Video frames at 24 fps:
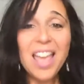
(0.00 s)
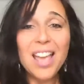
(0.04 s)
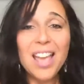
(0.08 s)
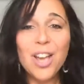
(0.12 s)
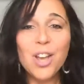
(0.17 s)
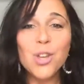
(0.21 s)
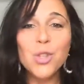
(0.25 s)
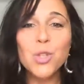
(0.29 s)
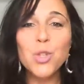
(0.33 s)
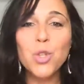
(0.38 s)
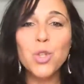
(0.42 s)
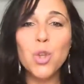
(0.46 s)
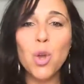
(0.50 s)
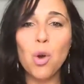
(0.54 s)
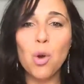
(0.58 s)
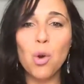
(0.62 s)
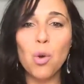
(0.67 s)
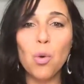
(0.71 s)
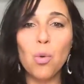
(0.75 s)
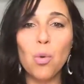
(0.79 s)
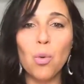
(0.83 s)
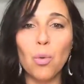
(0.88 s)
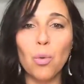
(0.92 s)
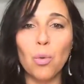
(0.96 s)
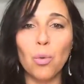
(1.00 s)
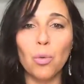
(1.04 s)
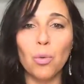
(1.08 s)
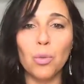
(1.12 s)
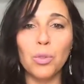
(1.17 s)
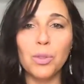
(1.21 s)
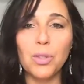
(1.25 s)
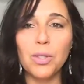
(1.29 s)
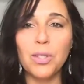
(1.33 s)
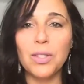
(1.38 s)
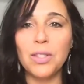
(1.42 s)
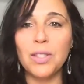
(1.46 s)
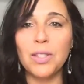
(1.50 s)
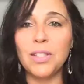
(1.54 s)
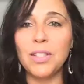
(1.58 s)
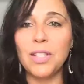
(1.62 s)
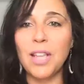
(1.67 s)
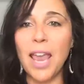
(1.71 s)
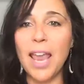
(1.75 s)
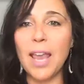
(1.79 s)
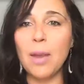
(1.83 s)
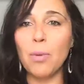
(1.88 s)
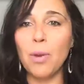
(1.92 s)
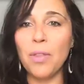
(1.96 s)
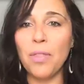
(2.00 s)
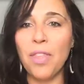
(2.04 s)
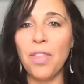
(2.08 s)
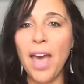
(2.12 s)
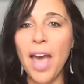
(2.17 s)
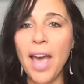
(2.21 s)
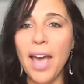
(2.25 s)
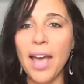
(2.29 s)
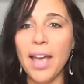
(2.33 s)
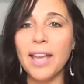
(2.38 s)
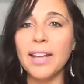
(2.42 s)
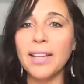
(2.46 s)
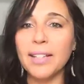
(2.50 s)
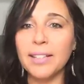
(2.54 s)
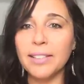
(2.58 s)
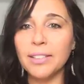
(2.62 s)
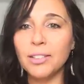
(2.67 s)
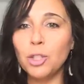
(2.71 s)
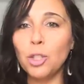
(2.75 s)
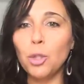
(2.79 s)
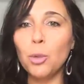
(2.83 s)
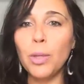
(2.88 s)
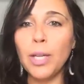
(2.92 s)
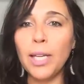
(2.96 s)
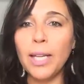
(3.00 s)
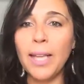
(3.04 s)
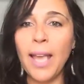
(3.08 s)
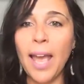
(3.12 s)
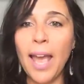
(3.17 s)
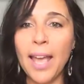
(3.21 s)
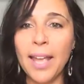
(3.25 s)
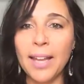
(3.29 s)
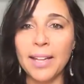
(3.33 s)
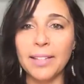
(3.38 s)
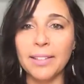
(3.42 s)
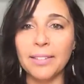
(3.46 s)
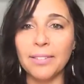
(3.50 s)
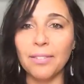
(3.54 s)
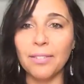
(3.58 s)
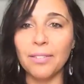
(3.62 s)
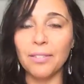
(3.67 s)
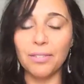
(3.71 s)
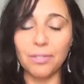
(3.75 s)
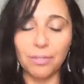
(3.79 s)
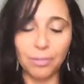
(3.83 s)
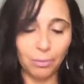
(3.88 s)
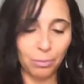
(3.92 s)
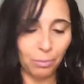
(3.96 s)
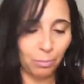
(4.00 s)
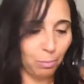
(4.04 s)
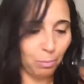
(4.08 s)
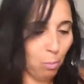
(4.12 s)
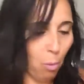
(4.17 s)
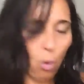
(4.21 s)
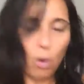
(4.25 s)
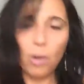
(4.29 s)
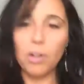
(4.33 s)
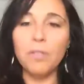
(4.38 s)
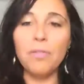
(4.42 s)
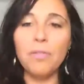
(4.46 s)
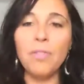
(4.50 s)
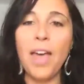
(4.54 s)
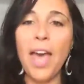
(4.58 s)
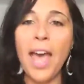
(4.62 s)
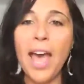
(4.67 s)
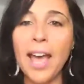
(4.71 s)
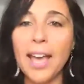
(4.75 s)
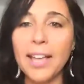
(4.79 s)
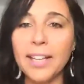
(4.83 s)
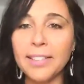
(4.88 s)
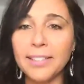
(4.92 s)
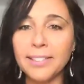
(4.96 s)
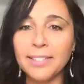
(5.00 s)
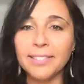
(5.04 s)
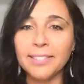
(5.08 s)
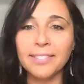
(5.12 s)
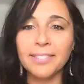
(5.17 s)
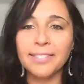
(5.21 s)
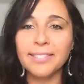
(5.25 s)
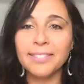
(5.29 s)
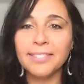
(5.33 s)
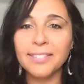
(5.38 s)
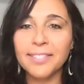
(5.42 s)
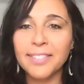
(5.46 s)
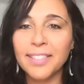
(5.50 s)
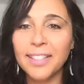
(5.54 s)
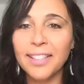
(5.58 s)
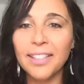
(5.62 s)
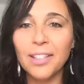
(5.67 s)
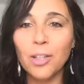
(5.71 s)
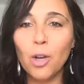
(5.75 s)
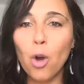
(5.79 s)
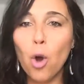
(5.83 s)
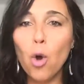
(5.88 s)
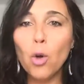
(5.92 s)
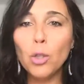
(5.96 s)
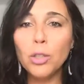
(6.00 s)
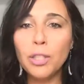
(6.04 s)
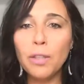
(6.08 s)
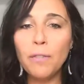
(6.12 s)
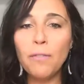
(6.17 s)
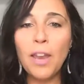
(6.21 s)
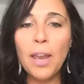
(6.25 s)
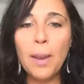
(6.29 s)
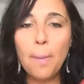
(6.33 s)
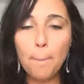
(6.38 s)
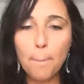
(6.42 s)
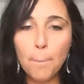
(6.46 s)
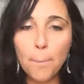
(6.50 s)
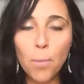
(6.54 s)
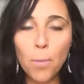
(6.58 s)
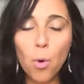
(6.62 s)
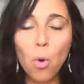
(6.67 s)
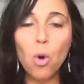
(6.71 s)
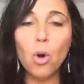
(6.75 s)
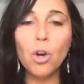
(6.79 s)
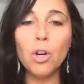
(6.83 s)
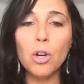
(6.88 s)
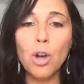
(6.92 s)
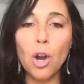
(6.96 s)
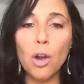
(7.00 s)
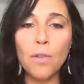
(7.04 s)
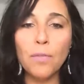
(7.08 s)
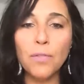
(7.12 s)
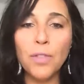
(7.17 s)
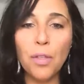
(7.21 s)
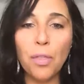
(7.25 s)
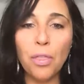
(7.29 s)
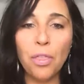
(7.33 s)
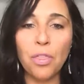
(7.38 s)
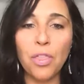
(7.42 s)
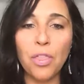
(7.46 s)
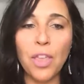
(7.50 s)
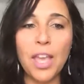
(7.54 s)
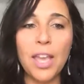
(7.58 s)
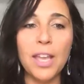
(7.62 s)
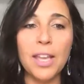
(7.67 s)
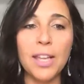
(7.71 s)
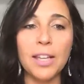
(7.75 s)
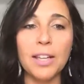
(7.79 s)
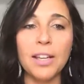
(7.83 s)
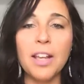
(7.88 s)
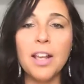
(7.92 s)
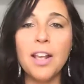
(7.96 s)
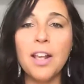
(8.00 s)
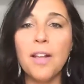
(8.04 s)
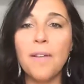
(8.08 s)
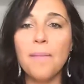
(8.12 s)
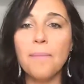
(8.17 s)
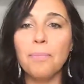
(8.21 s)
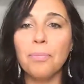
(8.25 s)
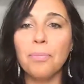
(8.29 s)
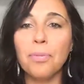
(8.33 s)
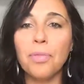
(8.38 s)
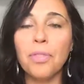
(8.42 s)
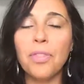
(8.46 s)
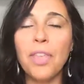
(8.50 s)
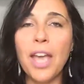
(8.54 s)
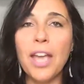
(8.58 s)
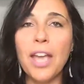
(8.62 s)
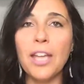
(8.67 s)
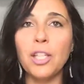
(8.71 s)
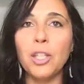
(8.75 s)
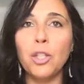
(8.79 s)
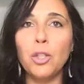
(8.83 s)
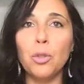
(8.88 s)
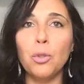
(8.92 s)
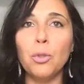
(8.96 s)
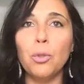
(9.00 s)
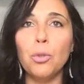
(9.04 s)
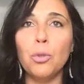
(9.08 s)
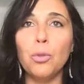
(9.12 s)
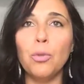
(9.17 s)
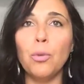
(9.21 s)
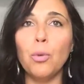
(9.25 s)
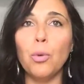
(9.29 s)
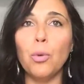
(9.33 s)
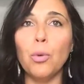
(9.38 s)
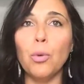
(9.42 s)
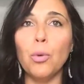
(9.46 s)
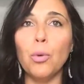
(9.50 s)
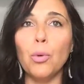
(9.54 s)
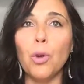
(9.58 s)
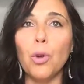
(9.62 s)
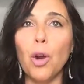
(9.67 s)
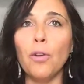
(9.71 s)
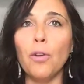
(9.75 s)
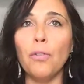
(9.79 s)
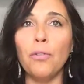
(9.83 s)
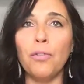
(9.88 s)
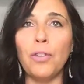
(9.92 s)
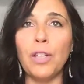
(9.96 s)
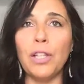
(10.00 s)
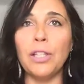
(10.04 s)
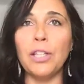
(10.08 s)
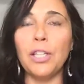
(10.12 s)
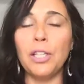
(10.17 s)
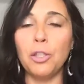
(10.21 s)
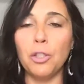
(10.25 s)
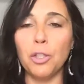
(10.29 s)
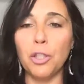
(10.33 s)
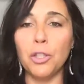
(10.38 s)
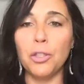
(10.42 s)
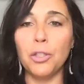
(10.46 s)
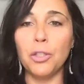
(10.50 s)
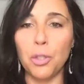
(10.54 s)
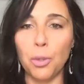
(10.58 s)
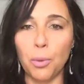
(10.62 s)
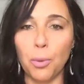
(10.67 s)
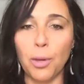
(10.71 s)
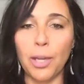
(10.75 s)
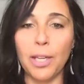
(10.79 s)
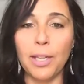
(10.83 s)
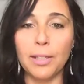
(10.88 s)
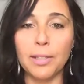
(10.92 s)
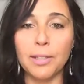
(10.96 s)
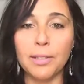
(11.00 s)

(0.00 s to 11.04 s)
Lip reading: So stay with that. Do it again. More of that. Cultivate more of the thing that you are feeling good doing.